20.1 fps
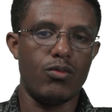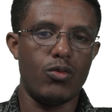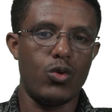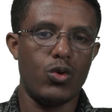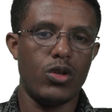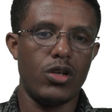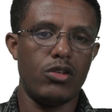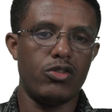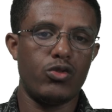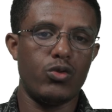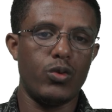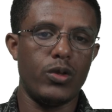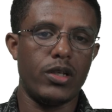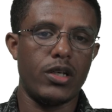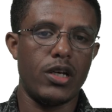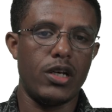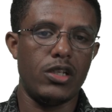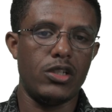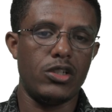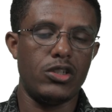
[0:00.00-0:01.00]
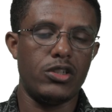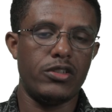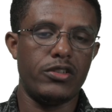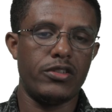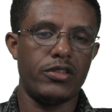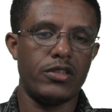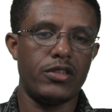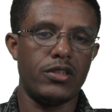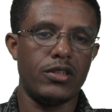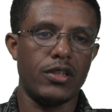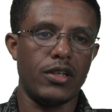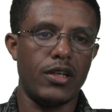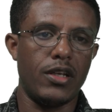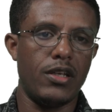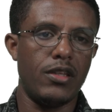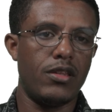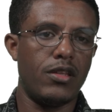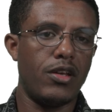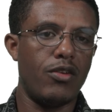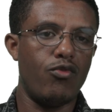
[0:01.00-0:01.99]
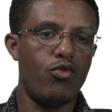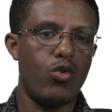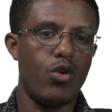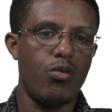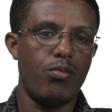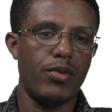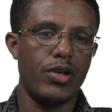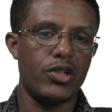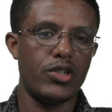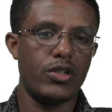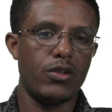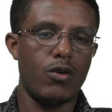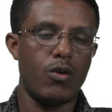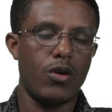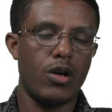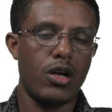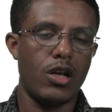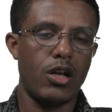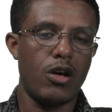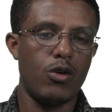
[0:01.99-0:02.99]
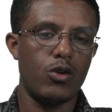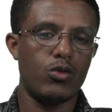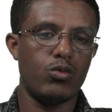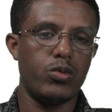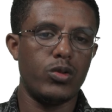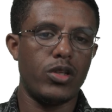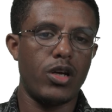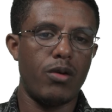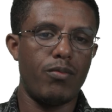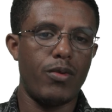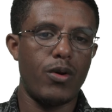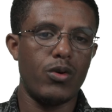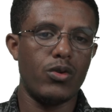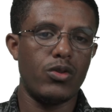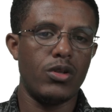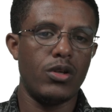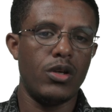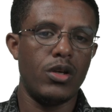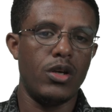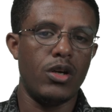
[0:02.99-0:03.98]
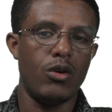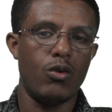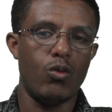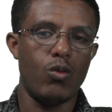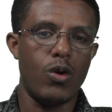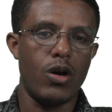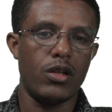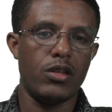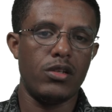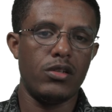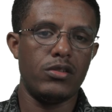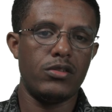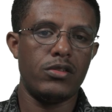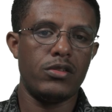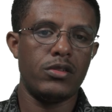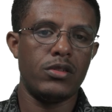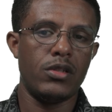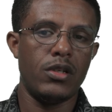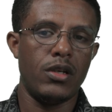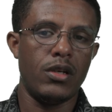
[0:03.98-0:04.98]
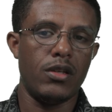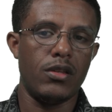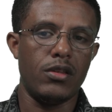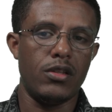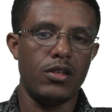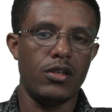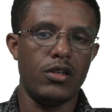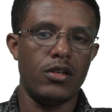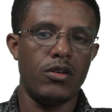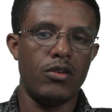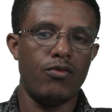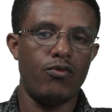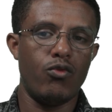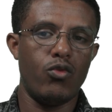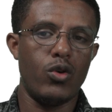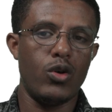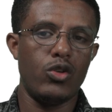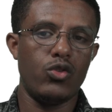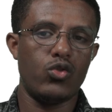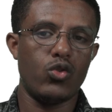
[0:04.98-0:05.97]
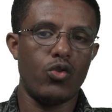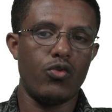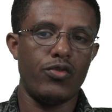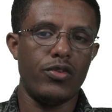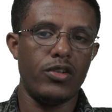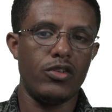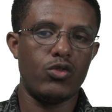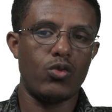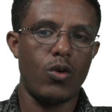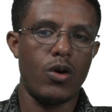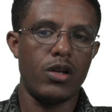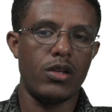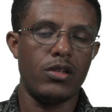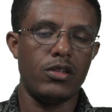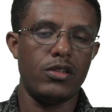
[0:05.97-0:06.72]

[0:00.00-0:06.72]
models we can just get information or an output about what is the voice of this one.